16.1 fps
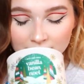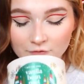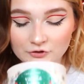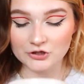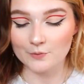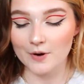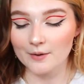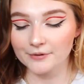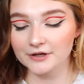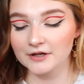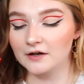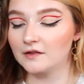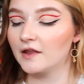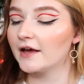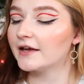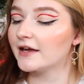which I'm probably
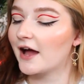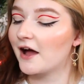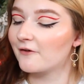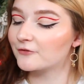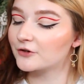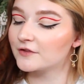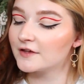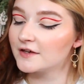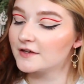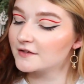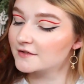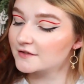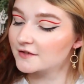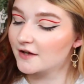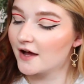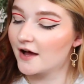gonna light after this.